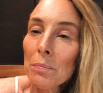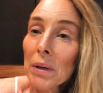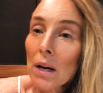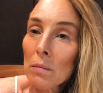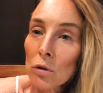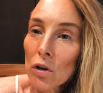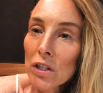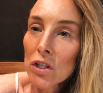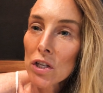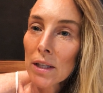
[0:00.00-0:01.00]
become
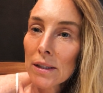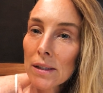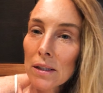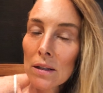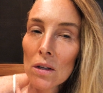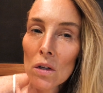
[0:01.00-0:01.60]
Christians,